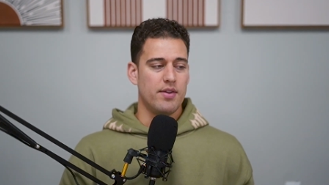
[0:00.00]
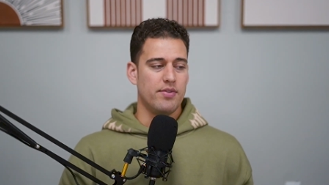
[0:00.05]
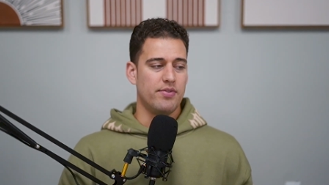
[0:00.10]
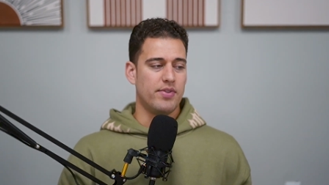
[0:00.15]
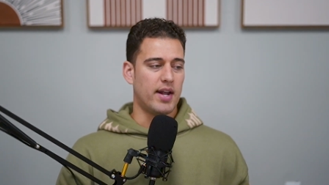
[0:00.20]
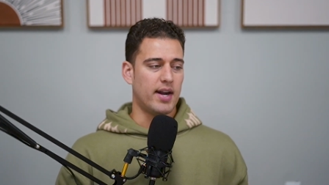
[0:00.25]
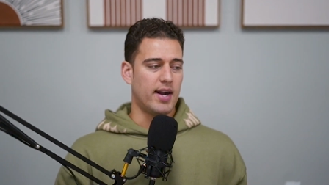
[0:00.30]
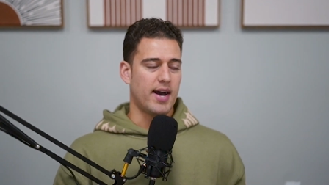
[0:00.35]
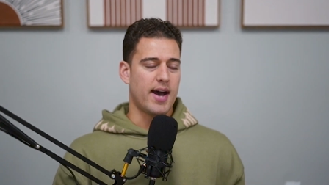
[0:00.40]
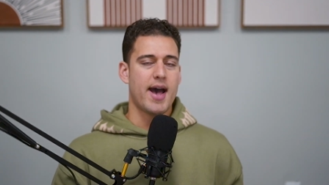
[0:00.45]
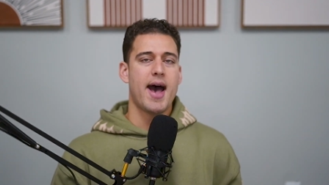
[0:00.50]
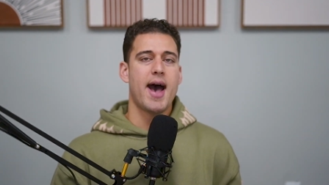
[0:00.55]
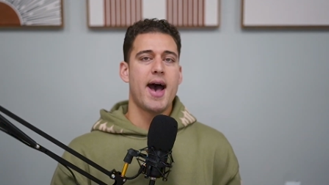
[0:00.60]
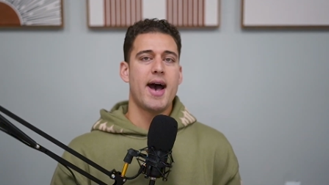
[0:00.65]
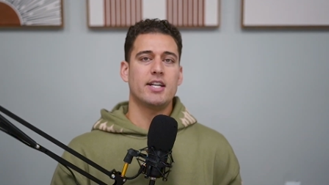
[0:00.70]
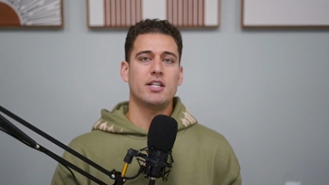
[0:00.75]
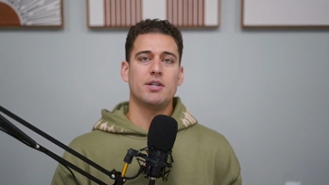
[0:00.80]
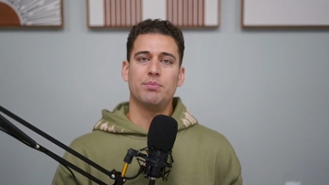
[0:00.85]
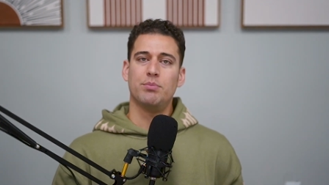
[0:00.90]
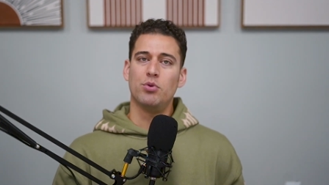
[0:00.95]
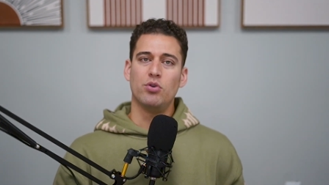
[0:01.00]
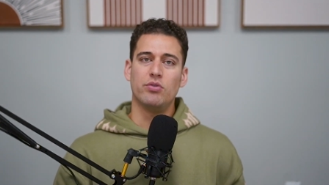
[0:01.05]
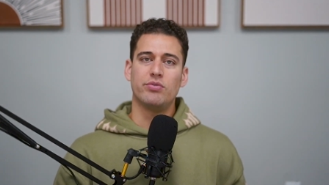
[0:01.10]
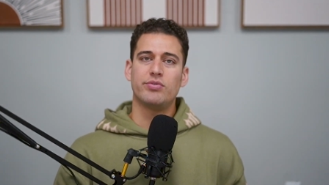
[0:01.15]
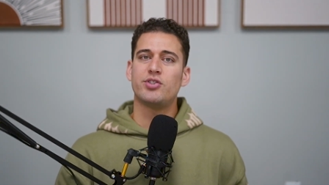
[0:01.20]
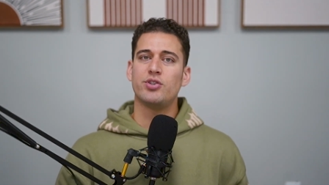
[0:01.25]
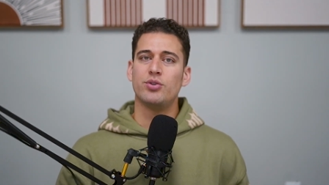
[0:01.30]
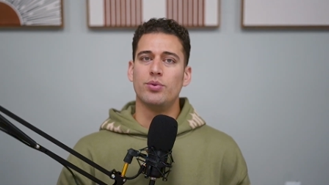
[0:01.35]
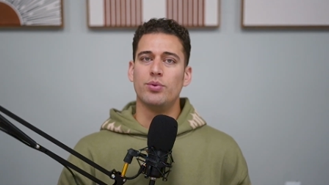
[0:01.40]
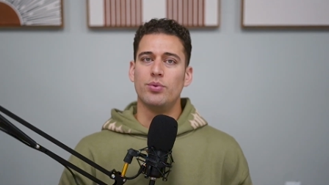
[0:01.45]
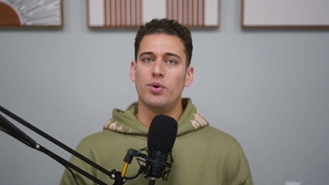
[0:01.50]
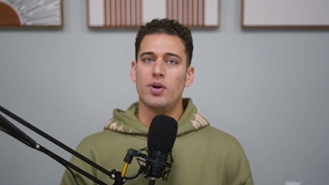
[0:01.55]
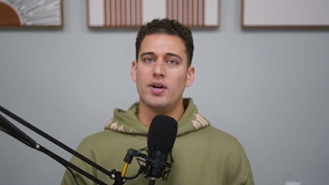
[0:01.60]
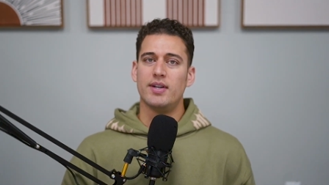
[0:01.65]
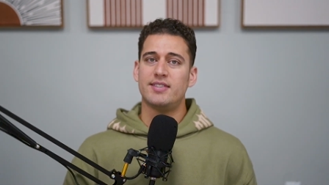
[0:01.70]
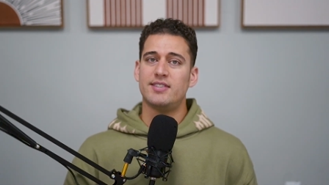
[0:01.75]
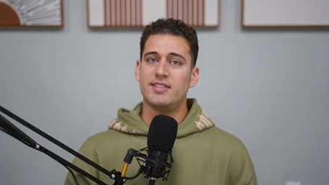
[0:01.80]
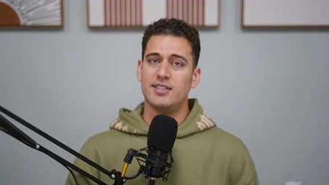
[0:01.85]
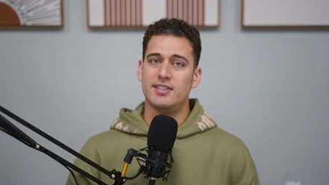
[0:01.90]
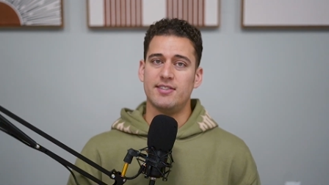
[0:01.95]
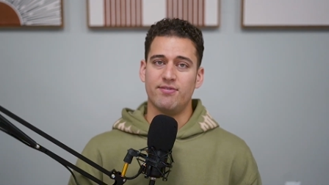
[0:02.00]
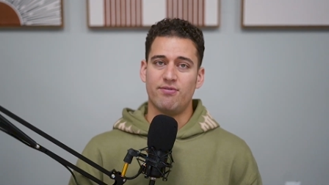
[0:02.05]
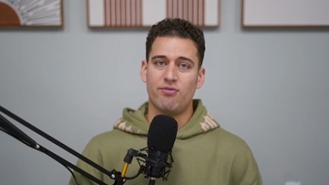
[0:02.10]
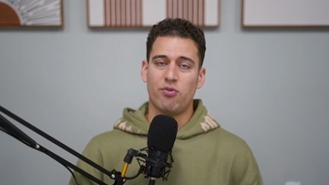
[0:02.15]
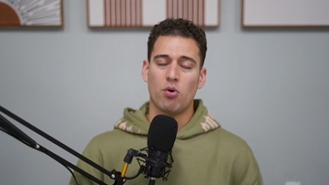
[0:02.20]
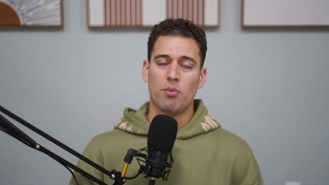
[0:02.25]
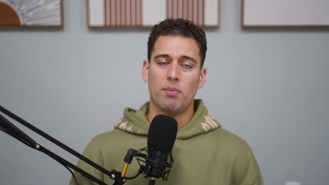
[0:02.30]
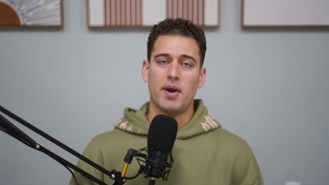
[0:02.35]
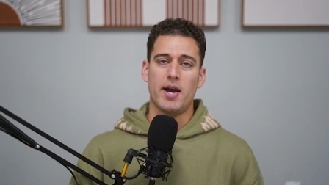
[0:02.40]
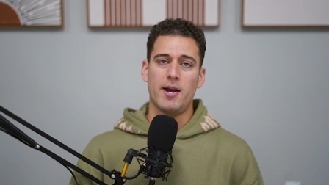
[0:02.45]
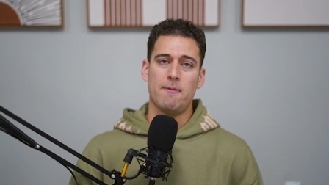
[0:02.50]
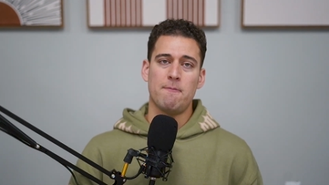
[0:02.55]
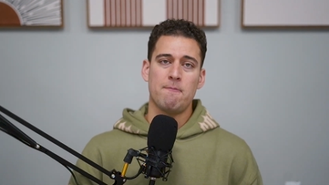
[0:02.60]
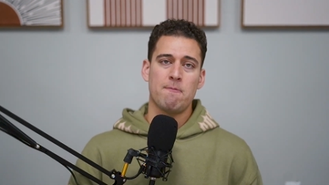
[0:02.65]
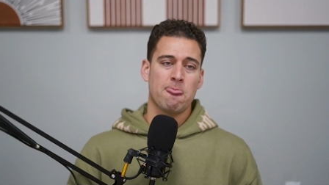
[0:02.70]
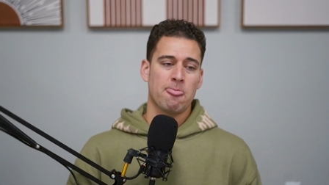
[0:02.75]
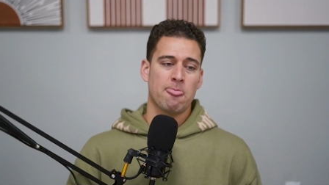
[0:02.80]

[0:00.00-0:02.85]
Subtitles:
that I had to move to a season format.